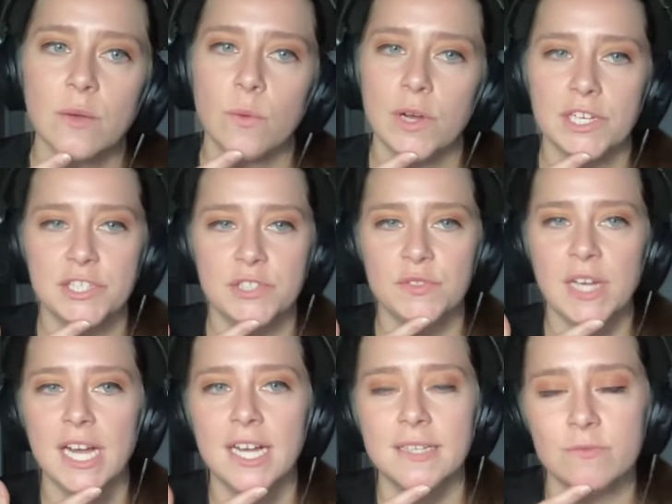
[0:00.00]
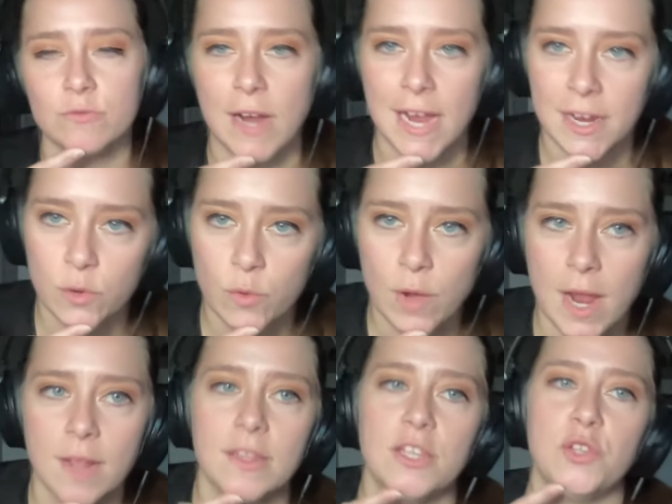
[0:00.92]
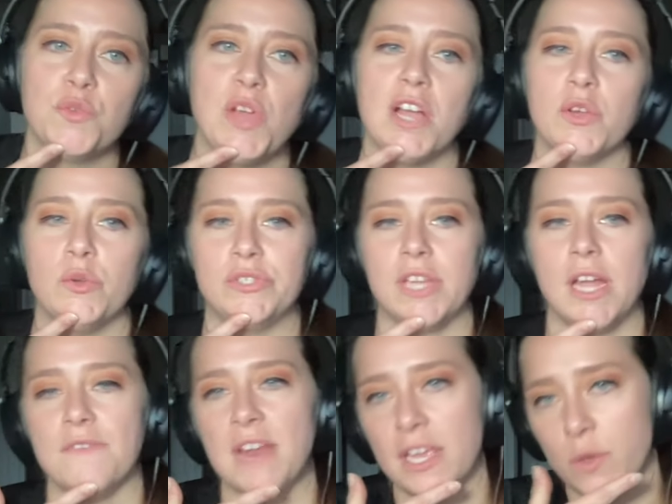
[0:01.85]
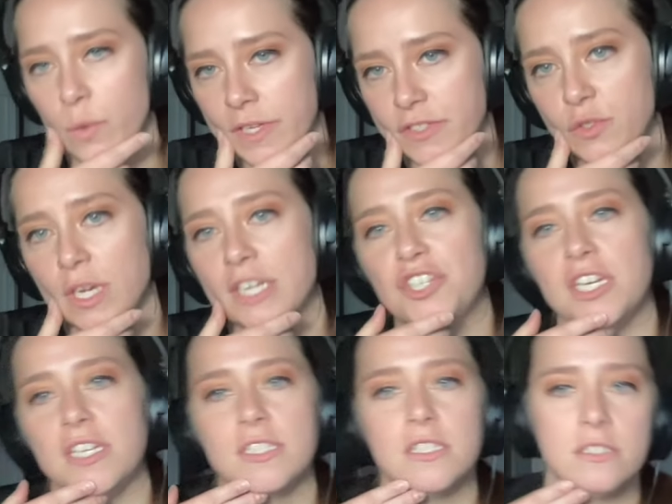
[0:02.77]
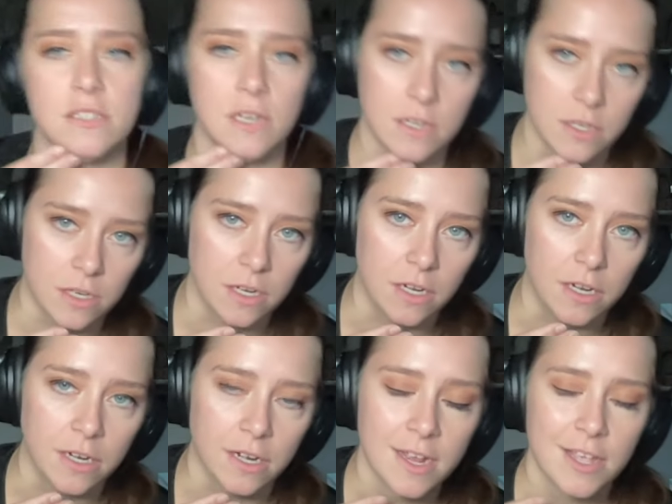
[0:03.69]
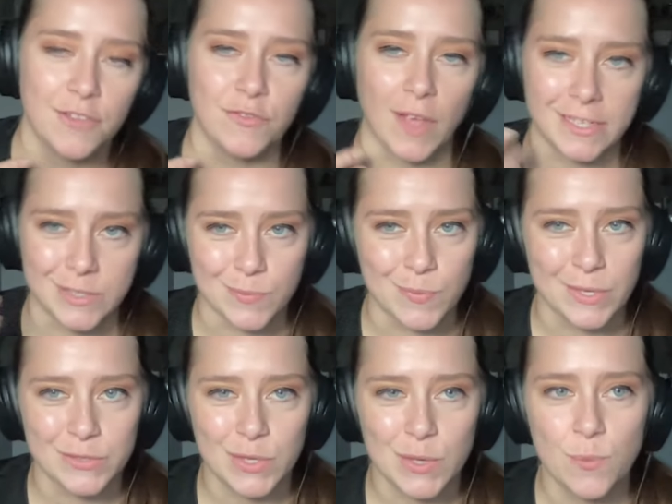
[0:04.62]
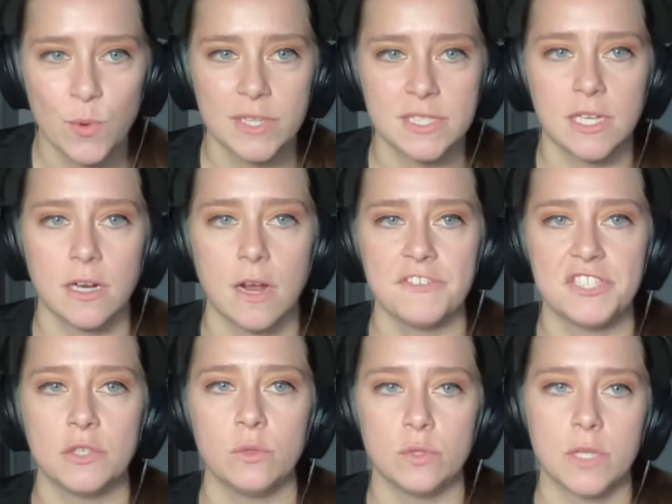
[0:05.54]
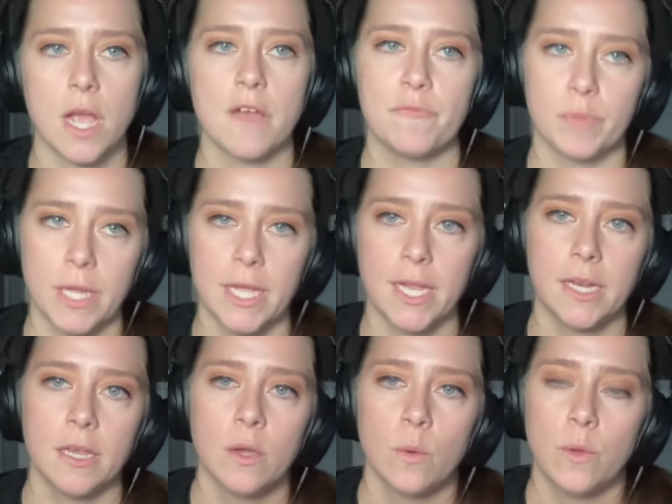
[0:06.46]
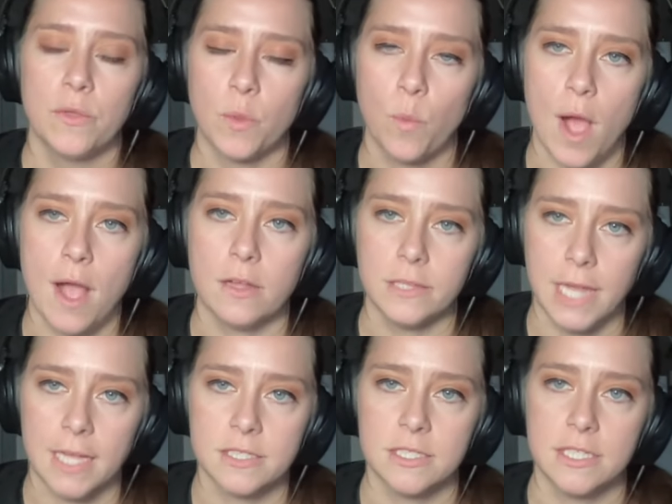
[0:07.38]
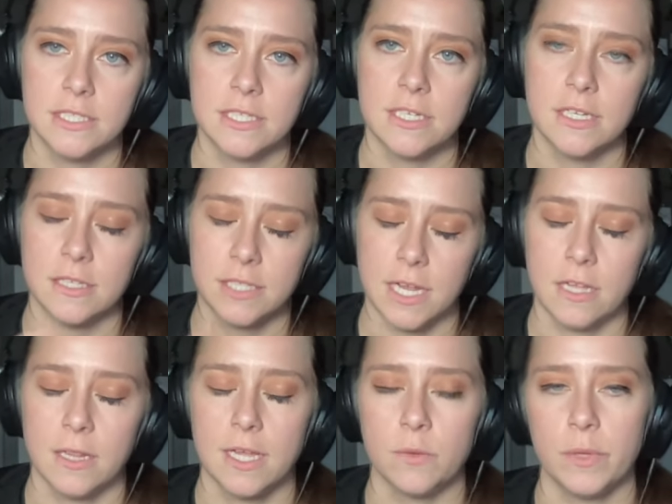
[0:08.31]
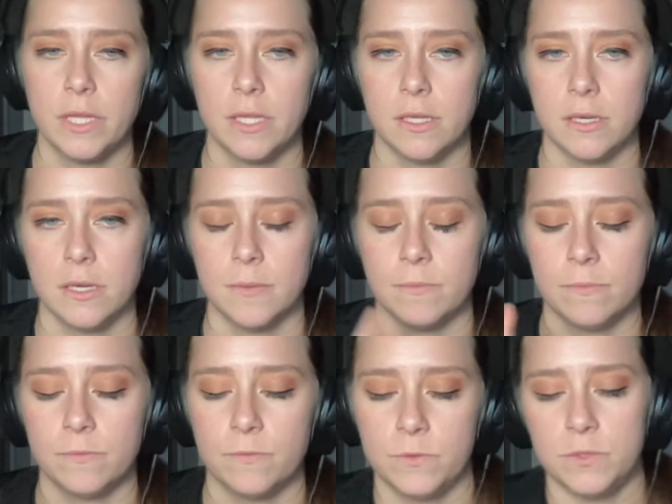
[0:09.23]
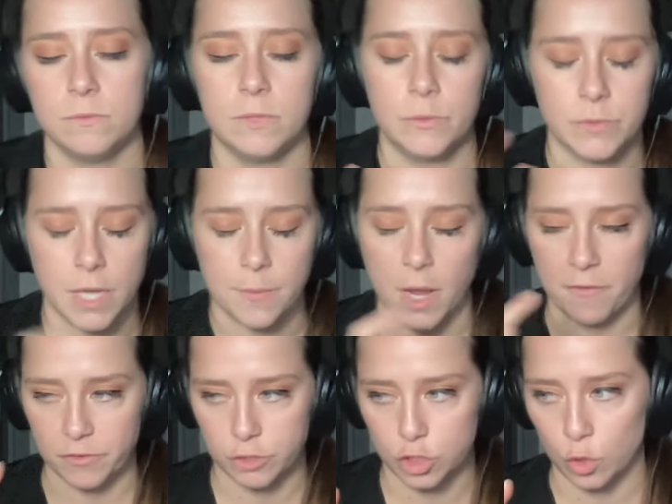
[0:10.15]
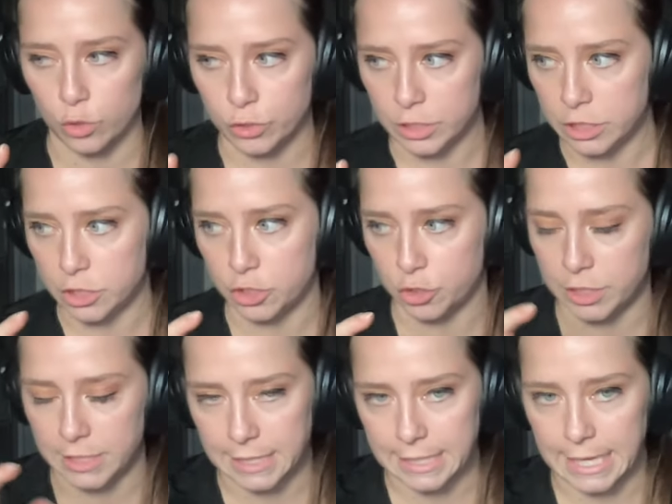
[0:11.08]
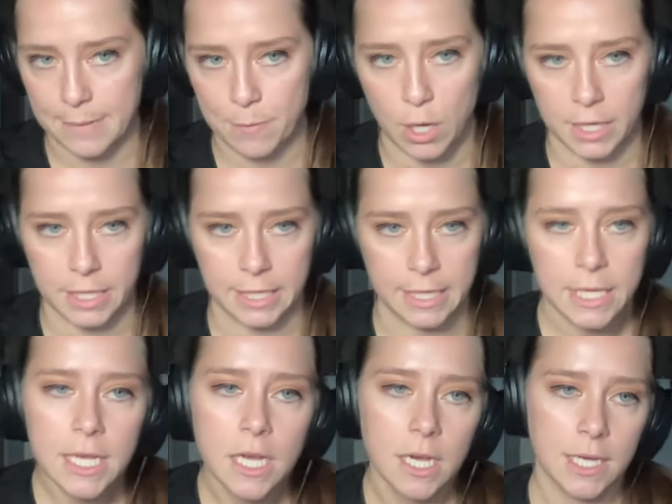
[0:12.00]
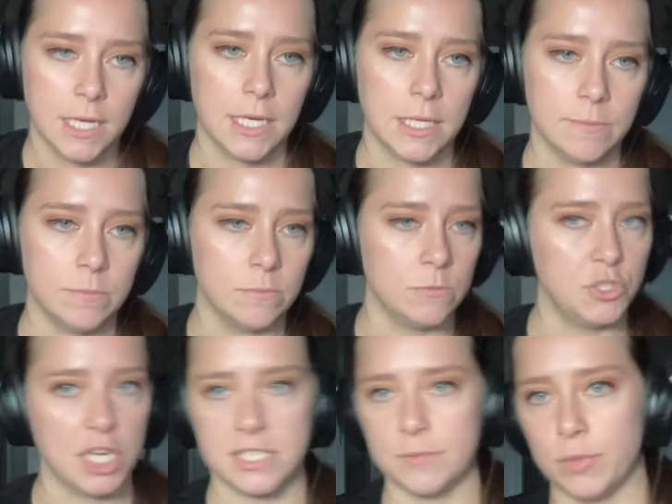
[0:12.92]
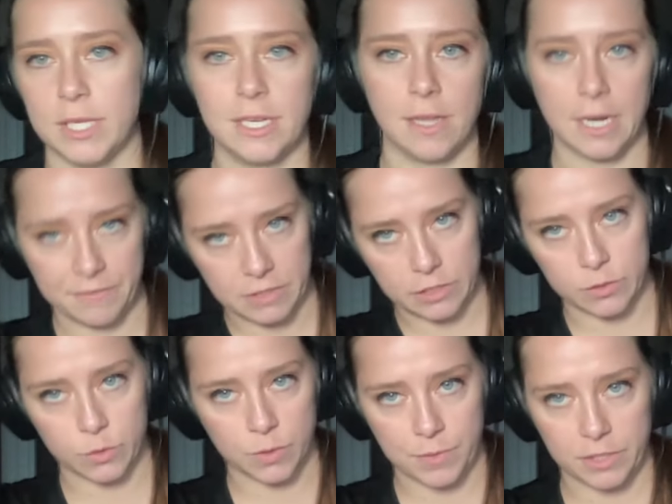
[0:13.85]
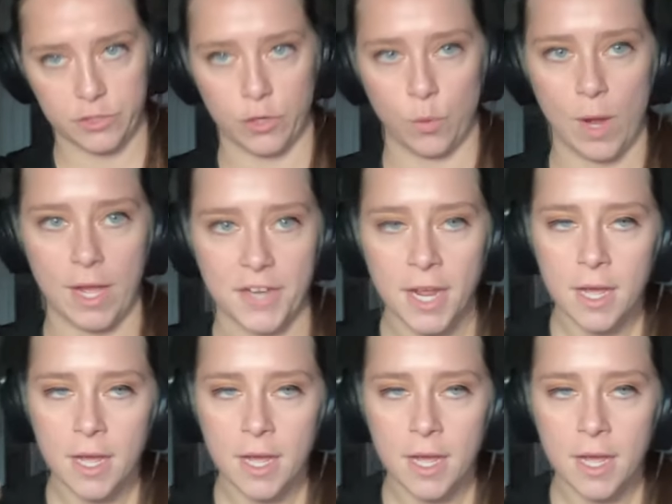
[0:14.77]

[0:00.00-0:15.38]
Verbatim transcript: Well, you've got Ryan O'Reilly, you've got Gustav Nyquist, you've got Jason Zucker, you've got some Minnesota boys in there. Obviously, Gustav played with the Wild last season in the tail end. He was coming off his shoulder injury and then came on in. Jason played a lot of years with the Minnesota Wild.